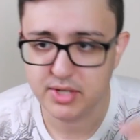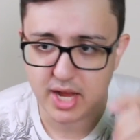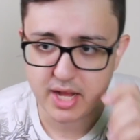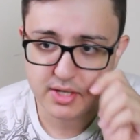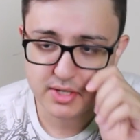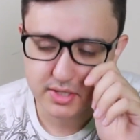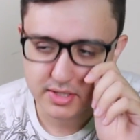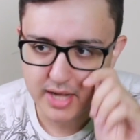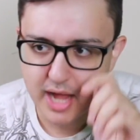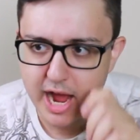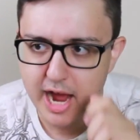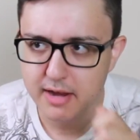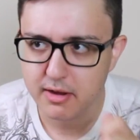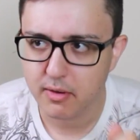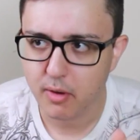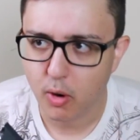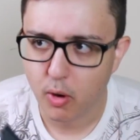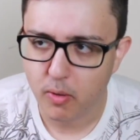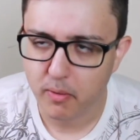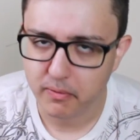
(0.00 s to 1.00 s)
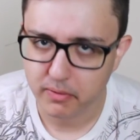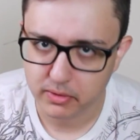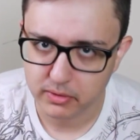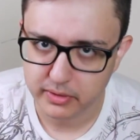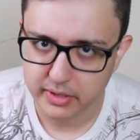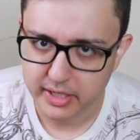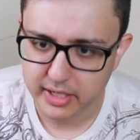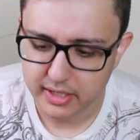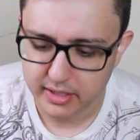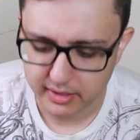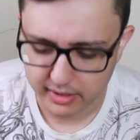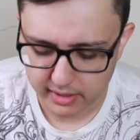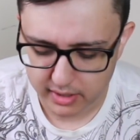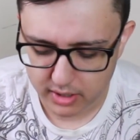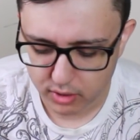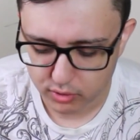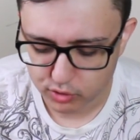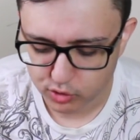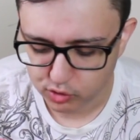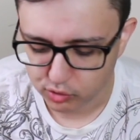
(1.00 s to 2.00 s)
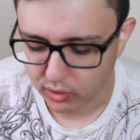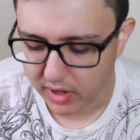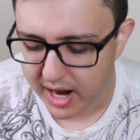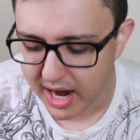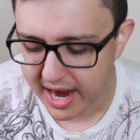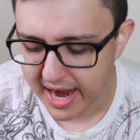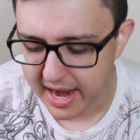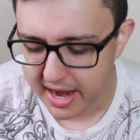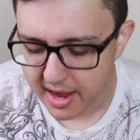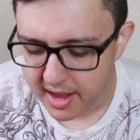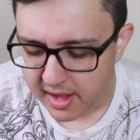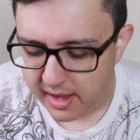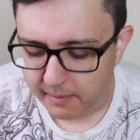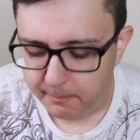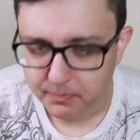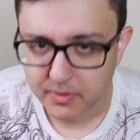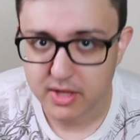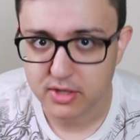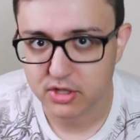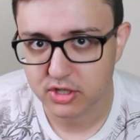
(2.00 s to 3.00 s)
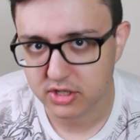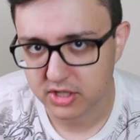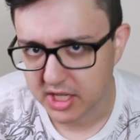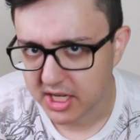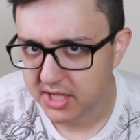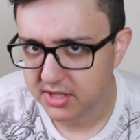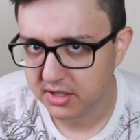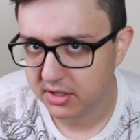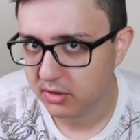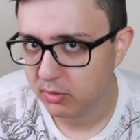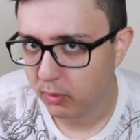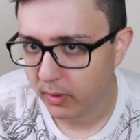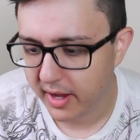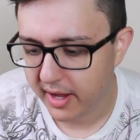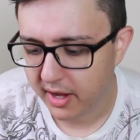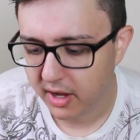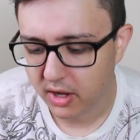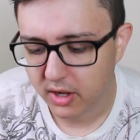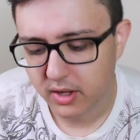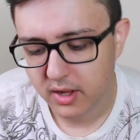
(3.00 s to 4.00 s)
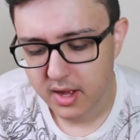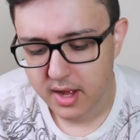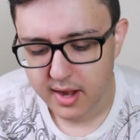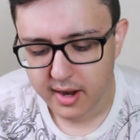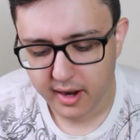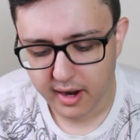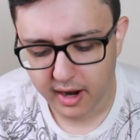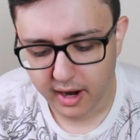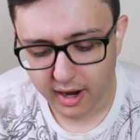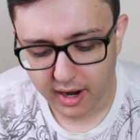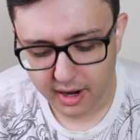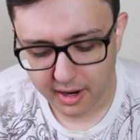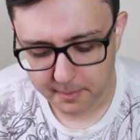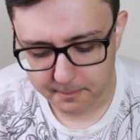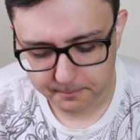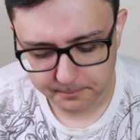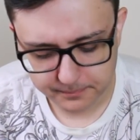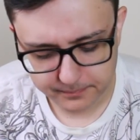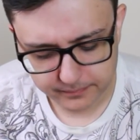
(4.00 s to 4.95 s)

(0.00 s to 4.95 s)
It's not overly, you know, dry. It's seasoned well. I